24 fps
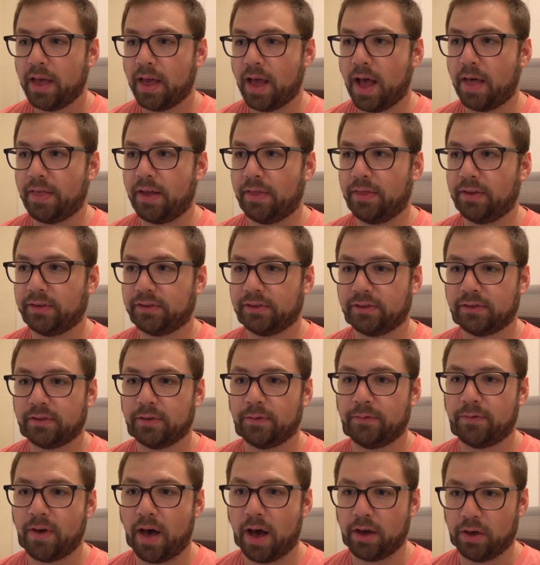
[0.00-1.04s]
And then this is the
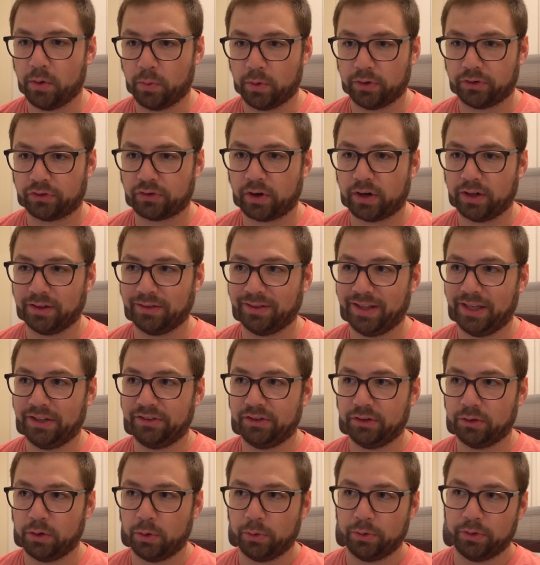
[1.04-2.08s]
value where it's trying to
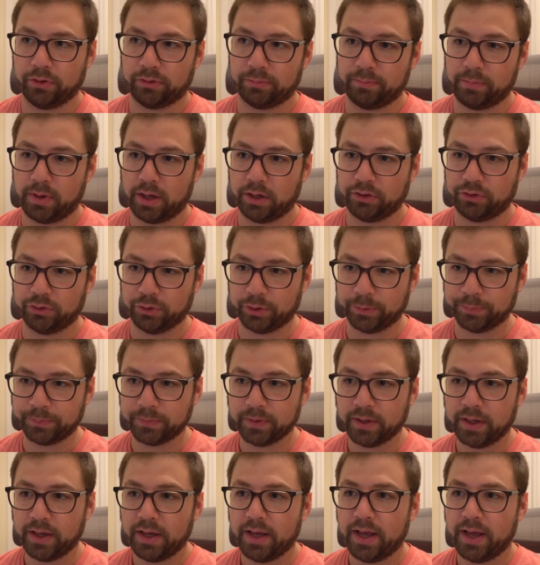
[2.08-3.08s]
lazy load this module.